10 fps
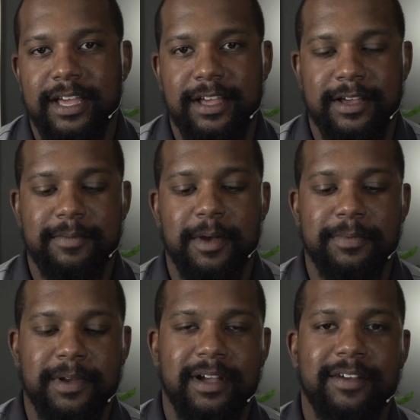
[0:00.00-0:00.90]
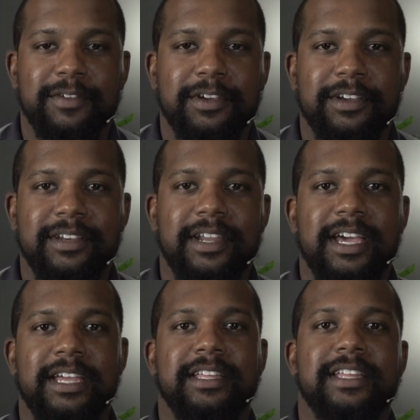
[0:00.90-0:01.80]
Um, I hope y'all having a good
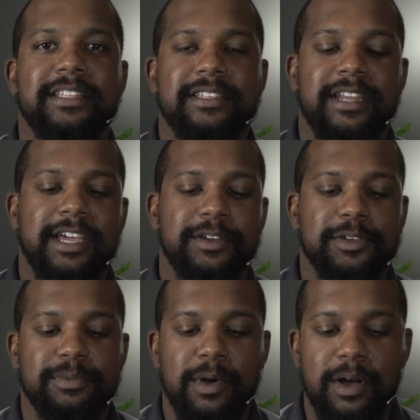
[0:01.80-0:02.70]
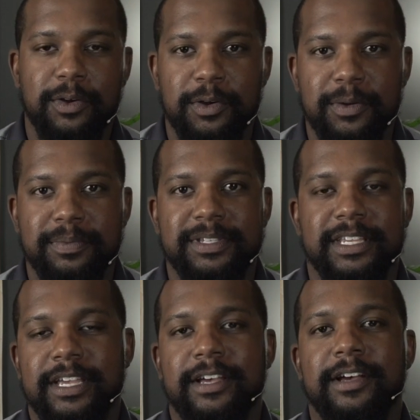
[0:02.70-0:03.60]
night tonight in your small
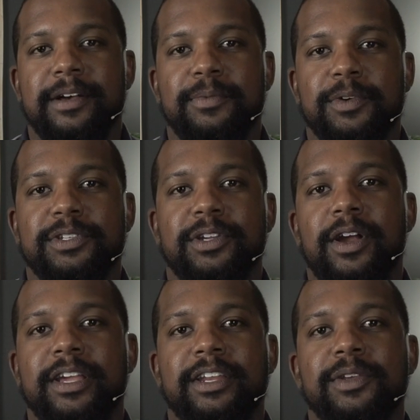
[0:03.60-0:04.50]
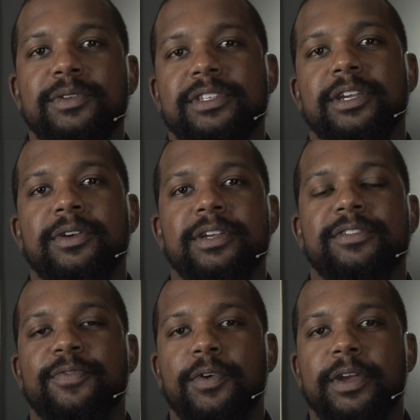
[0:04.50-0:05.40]
groups. Um, we're starting a new
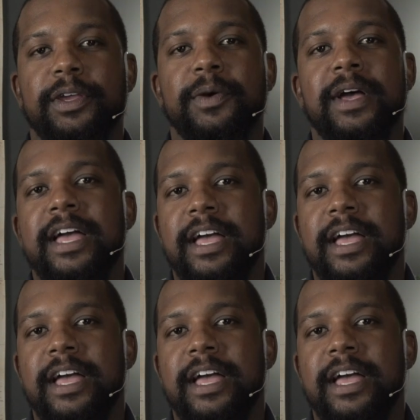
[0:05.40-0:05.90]
series for you.